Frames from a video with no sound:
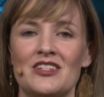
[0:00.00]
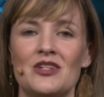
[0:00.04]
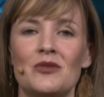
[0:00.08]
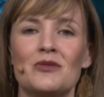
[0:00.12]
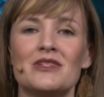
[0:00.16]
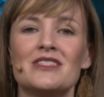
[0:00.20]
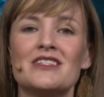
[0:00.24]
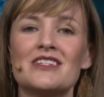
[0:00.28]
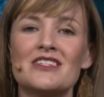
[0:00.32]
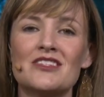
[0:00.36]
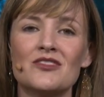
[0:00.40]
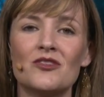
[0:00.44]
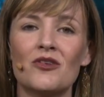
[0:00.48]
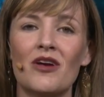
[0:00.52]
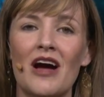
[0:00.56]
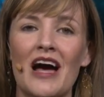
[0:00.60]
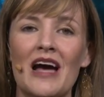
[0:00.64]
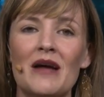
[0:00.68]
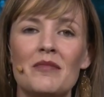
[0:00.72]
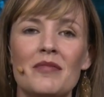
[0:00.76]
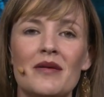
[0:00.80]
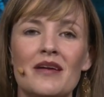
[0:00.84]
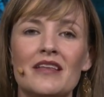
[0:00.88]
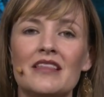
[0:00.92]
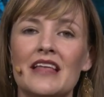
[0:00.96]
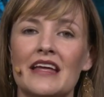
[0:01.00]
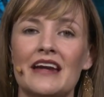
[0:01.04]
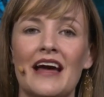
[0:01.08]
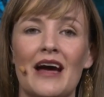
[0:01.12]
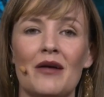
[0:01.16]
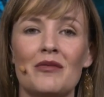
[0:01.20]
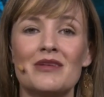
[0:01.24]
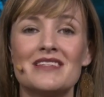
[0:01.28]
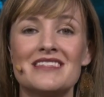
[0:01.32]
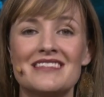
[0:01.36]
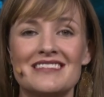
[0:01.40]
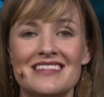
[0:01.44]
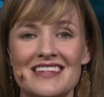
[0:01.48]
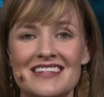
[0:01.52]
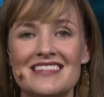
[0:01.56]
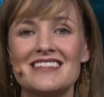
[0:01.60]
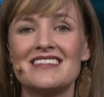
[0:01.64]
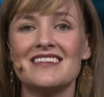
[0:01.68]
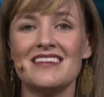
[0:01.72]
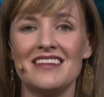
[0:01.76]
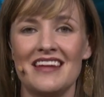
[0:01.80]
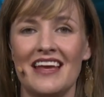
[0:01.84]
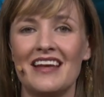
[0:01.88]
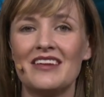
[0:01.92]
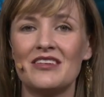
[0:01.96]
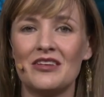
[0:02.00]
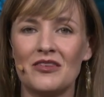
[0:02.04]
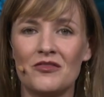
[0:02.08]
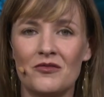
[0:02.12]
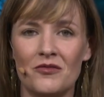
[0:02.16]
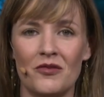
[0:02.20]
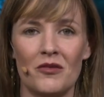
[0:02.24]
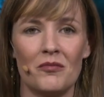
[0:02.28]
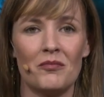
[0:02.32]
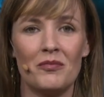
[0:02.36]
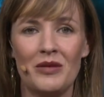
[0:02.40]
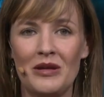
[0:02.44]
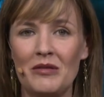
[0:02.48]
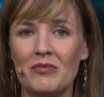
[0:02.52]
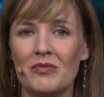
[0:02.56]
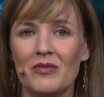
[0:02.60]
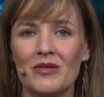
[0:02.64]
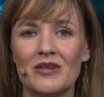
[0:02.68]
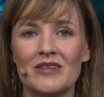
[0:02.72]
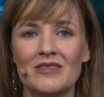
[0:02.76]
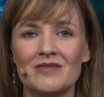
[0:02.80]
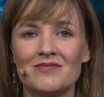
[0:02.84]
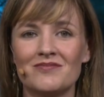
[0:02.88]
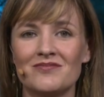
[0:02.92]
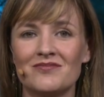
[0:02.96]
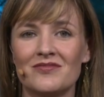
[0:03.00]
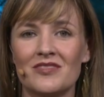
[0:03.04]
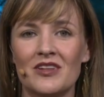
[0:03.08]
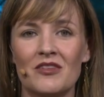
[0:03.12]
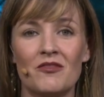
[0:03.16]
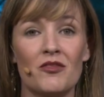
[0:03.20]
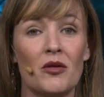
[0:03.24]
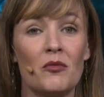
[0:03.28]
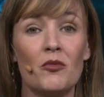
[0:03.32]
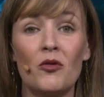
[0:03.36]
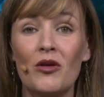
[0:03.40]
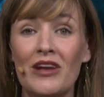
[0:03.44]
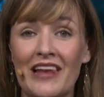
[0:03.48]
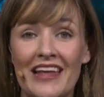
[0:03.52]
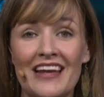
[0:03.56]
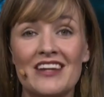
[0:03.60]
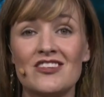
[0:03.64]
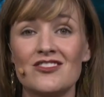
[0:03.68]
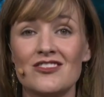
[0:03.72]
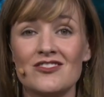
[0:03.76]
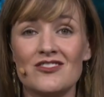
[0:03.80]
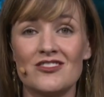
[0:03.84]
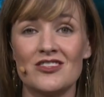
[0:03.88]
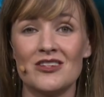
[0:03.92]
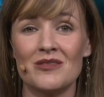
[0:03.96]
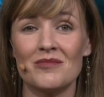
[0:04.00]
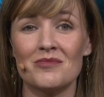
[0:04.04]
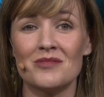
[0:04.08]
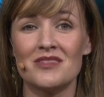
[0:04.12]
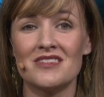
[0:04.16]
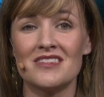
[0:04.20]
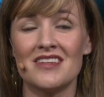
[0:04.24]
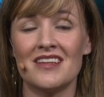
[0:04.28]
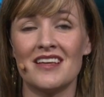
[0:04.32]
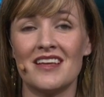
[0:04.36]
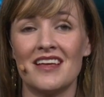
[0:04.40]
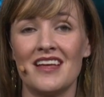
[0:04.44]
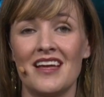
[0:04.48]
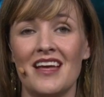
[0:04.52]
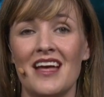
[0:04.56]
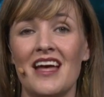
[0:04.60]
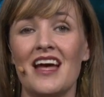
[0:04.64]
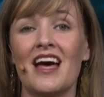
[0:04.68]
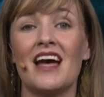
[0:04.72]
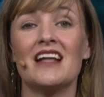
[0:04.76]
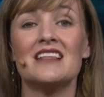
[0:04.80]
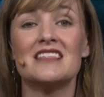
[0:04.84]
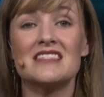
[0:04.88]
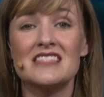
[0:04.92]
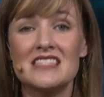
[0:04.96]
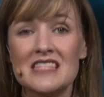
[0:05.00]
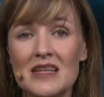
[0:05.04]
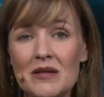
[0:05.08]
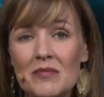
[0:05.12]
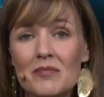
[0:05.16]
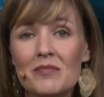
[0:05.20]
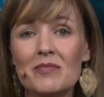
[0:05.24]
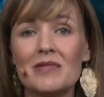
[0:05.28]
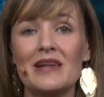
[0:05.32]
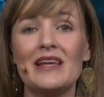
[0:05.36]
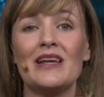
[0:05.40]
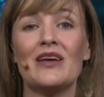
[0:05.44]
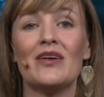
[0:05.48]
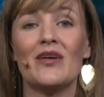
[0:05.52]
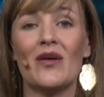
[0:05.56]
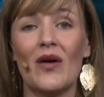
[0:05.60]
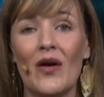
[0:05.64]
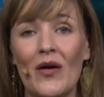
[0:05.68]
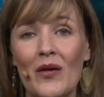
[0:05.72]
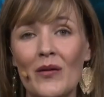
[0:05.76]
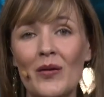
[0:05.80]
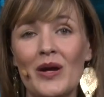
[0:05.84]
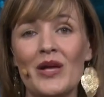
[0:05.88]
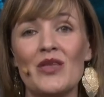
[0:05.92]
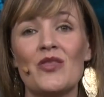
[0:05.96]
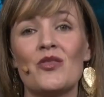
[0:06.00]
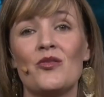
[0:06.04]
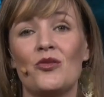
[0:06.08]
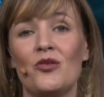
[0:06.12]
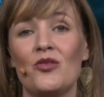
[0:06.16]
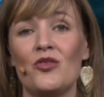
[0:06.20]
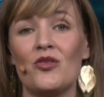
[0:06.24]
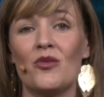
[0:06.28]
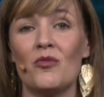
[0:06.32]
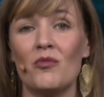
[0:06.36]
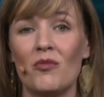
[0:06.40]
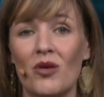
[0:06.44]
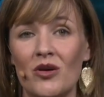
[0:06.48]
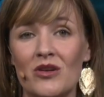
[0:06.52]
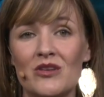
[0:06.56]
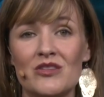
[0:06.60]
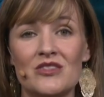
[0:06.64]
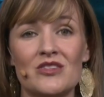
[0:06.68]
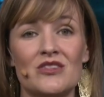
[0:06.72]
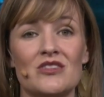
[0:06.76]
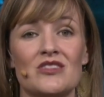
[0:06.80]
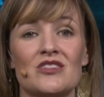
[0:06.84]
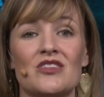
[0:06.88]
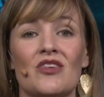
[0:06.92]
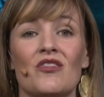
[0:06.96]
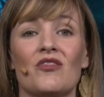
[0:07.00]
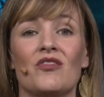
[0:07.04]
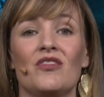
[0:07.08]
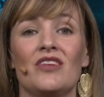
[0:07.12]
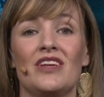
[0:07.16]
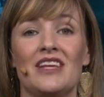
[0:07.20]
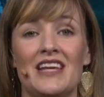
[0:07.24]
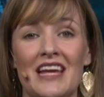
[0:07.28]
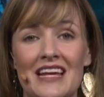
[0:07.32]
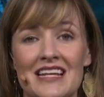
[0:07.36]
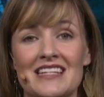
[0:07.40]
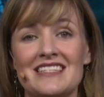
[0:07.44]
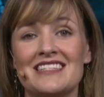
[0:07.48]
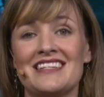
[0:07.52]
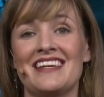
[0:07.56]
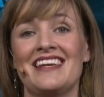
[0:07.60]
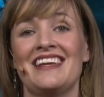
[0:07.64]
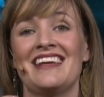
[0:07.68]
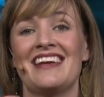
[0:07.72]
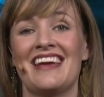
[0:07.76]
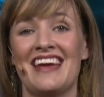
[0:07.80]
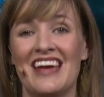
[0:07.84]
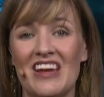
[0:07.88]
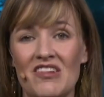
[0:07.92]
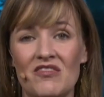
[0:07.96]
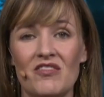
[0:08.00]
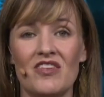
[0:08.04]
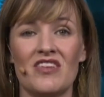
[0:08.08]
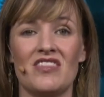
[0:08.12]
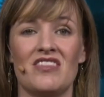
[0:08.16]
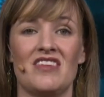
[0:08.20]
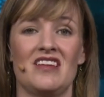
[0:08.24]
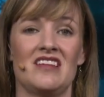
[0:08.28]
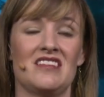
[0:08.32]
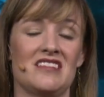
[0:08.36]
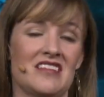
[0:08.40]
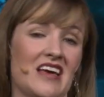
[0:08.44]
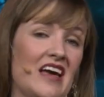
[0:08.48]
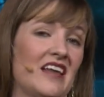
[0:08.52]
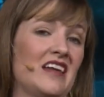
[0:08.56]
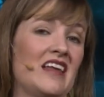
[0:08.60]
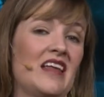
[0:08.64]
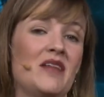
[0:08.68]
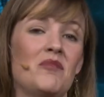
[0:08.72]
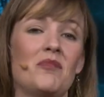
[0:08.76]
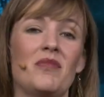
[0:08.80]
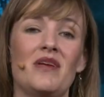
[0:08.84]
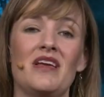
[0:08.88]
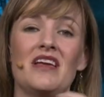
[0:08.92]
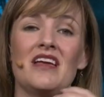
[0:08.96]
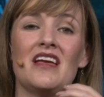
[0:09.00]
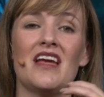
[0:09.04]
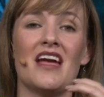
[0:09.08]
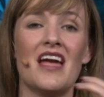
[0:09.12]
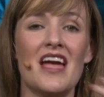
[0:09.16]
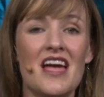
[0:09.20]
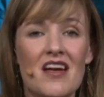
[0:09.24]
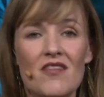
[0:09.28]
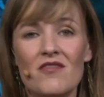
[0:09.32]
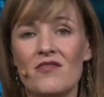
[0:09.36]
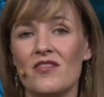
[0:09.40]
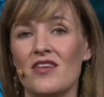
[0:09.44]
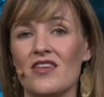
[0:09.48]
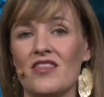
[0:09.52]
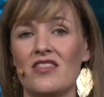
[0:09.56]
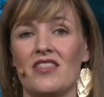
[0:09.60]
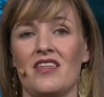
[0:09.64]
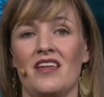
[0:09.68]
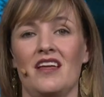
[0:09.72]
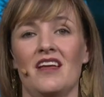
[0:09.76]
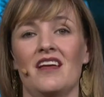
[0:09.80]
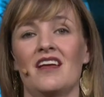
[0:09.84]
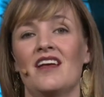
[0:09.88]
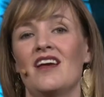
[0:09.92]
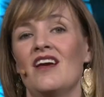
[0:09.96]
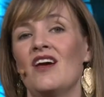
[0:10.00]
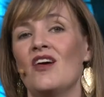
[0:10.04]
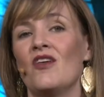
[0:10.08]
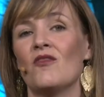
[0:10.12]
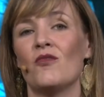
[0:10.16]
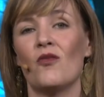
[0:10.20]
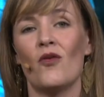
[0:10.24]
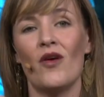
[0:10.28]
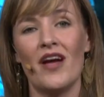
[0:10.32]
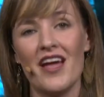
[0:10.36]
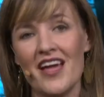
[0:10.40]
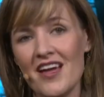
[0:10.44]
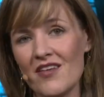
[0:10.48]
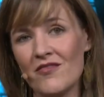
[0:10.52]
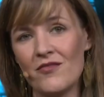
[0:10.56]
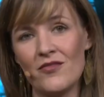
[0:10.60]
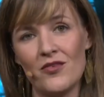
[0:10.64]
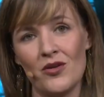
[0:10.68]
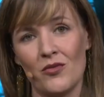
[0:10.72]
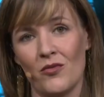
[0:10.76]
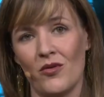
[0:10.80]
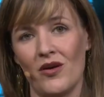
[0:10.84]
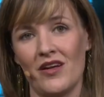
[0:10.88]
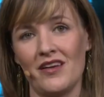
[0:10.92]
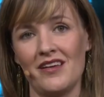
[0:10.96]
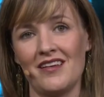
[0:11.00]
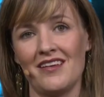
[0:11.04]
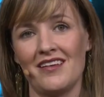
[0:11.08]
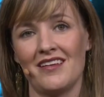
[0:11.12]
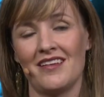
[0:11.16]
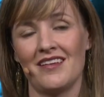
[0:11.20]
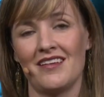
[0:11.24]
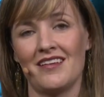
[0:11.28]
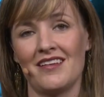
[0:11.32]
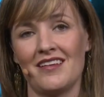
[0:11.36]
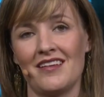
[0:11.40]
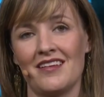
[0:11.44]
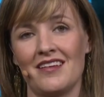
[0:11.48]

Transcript: She was describing that I was disconnected from people, from relationships, and simply going through the motions of getting everything done and being everything for everyone.